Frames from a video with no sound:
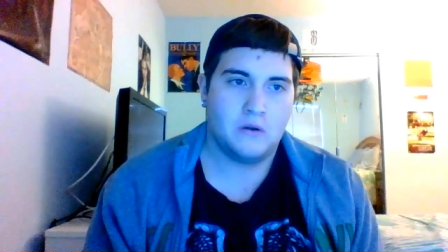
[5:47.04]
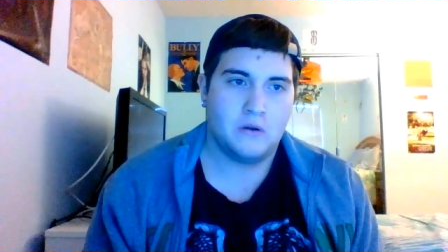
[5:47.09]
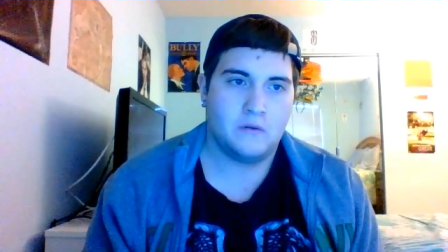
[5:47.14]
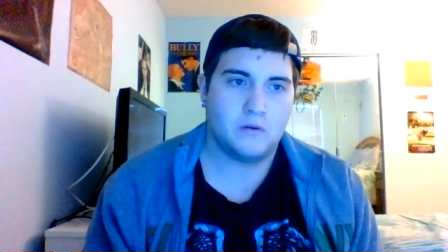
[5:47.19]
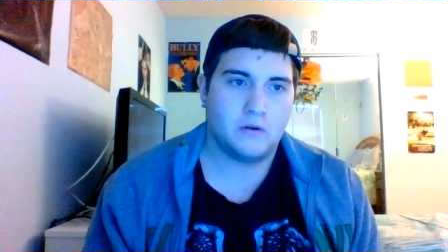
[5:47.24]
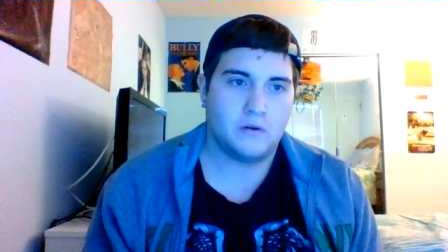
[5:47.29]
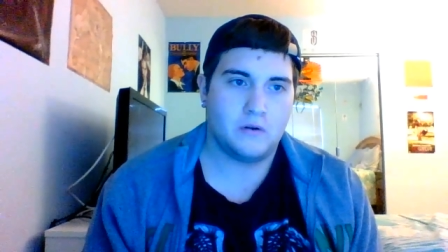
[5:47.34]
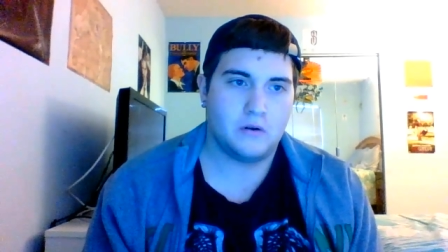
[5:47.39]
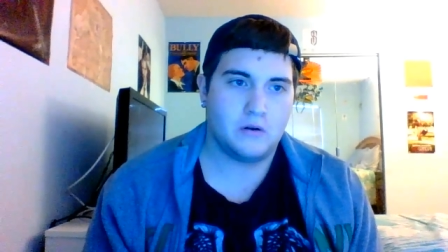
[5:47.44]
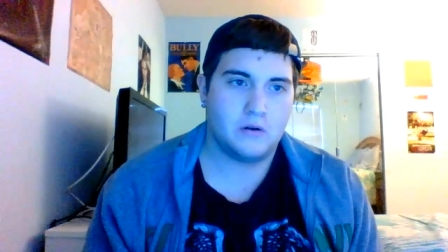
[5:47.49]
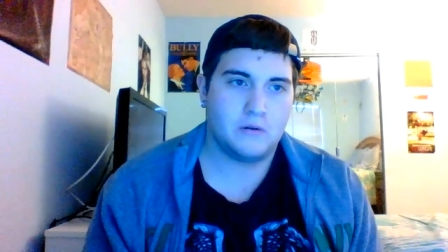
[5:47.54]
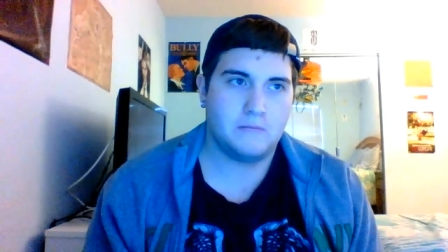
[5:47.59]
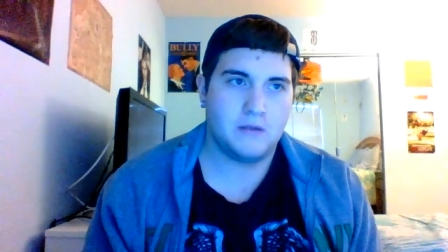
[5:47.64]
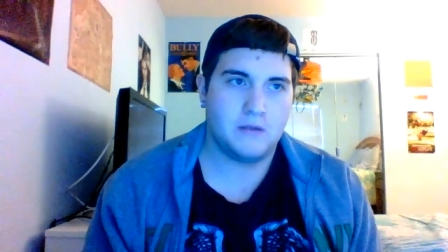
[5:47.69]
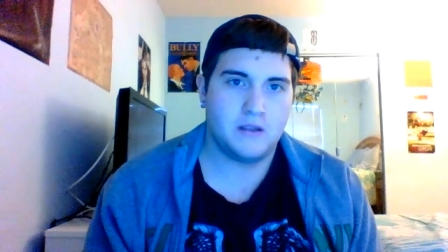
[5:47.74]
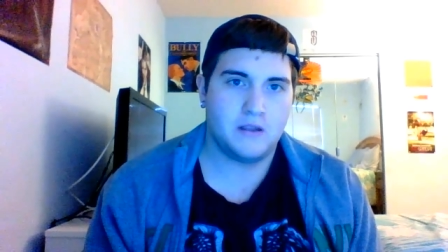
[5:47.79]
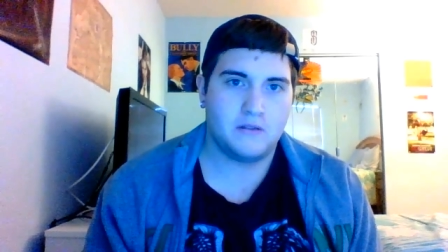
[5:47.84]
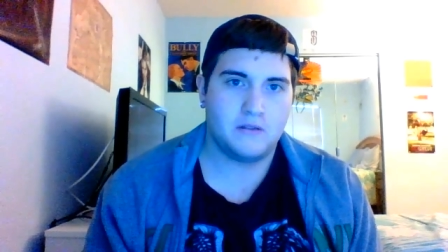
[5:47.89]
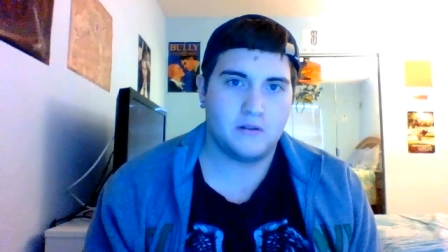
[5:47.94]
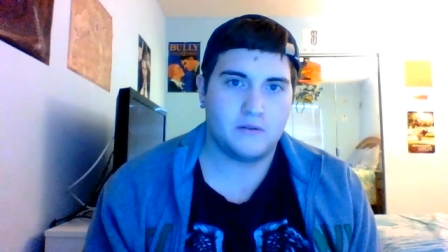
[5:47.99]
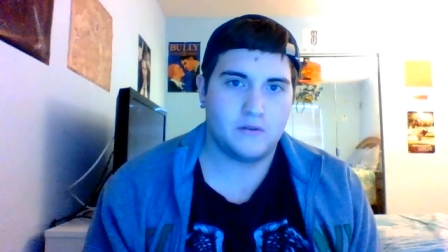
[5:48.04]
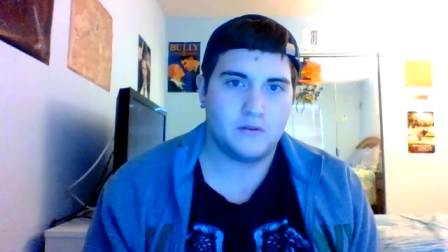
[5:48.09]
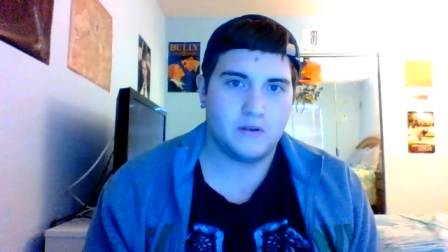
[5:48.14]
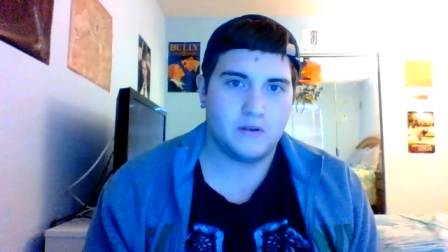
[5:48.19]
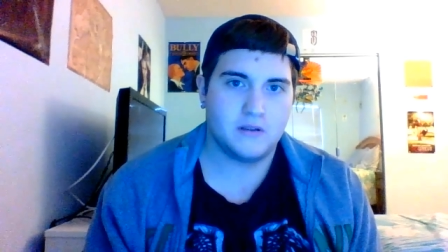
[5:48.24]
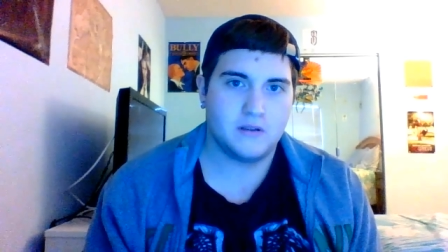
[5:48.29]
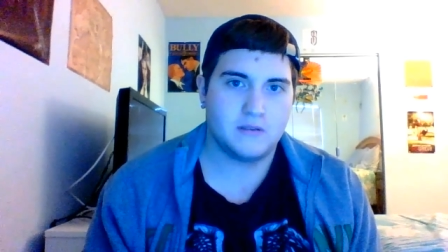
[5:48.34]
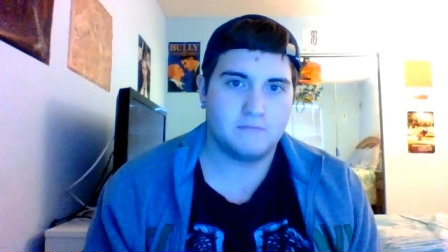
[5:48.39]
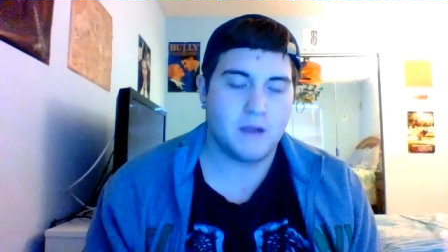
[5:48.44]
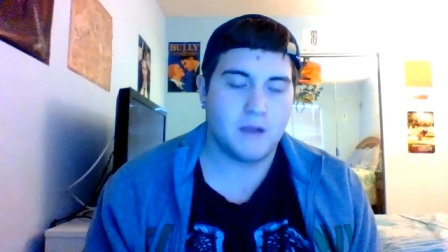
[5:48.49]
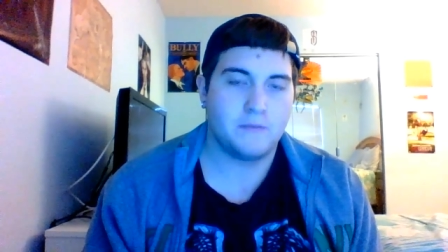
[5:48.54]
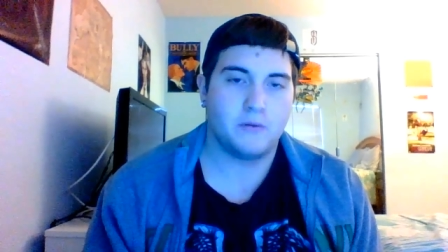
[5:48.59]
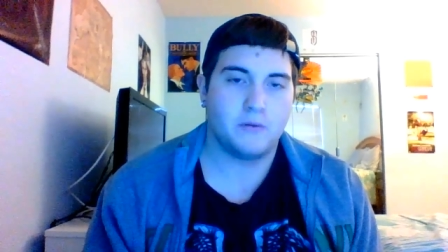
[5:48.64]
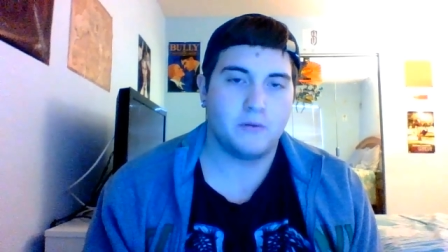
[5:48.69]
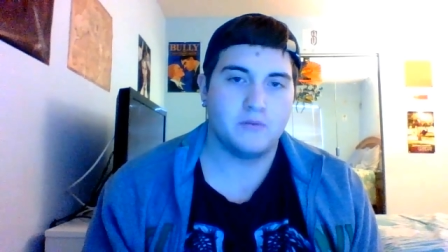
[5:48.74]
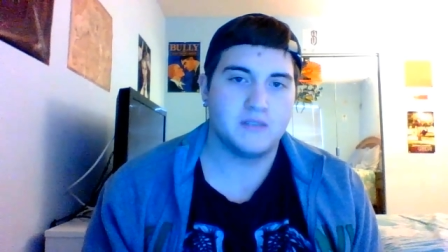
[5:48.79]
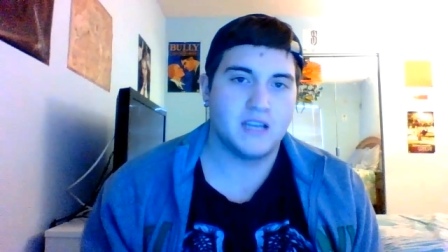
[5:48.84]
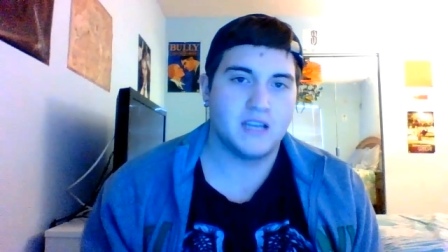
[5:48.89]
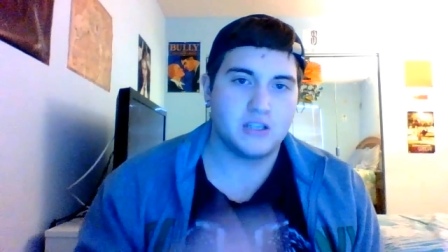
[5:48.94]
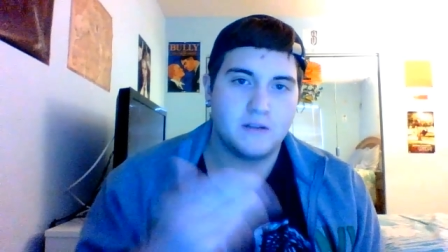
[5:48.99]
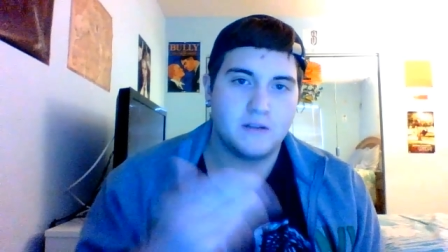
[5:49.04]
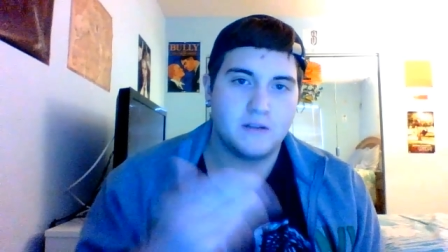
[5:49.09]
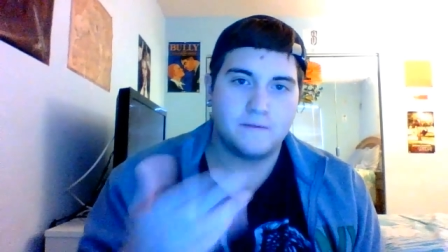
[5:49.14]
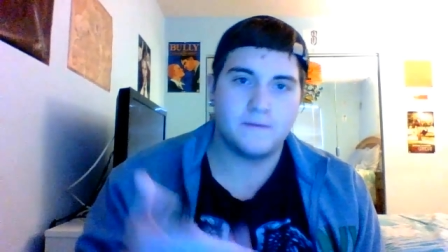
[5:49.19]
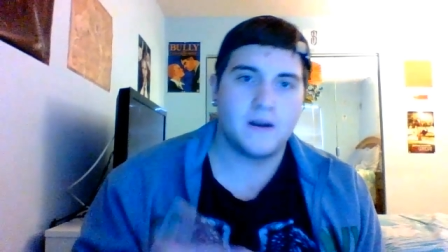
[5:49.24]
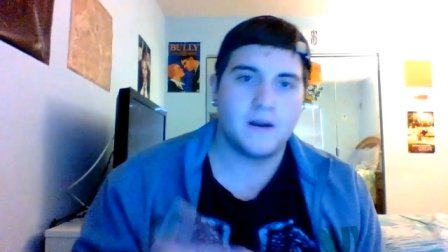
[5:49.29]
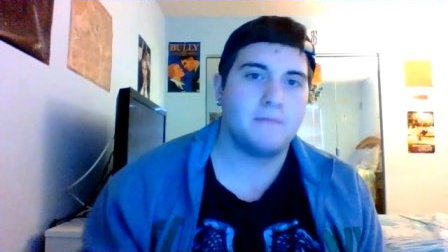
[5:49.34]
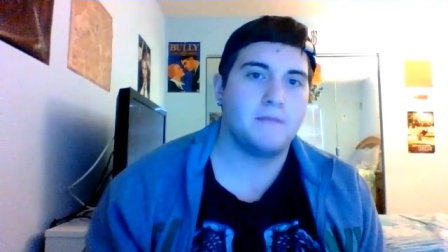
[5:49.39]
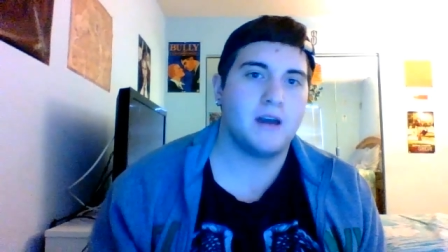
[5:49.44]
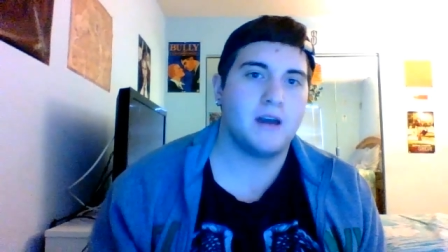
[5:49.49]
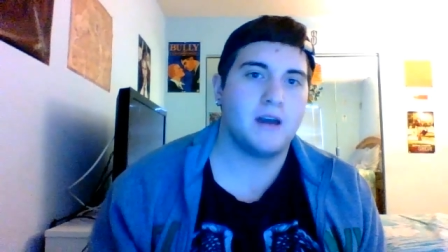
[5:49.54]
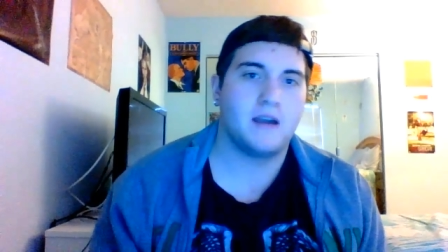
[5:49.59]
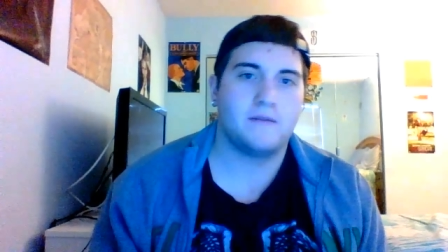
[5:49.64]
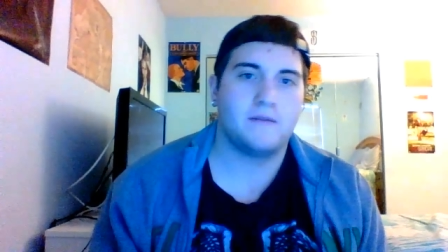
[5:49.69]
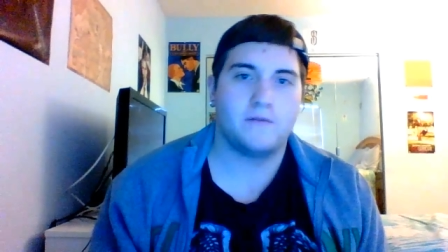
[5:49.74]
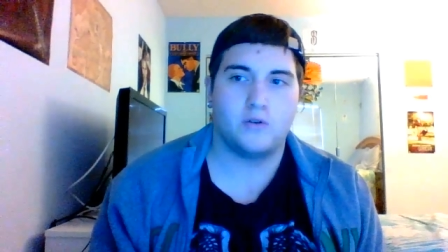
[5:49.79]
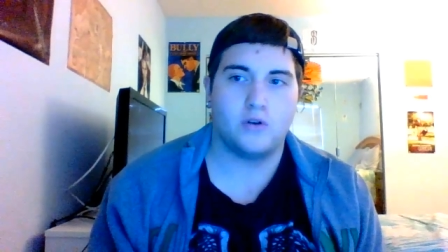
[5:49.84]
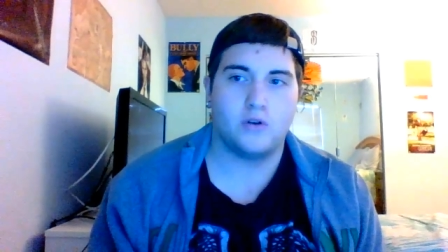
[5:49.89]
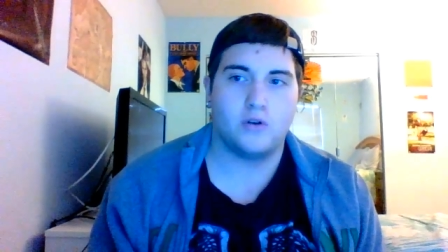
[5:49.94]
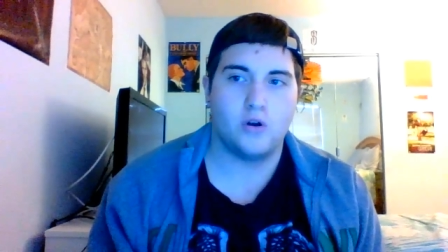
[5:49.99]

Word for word: for being there for us. Piper was actually fighting back for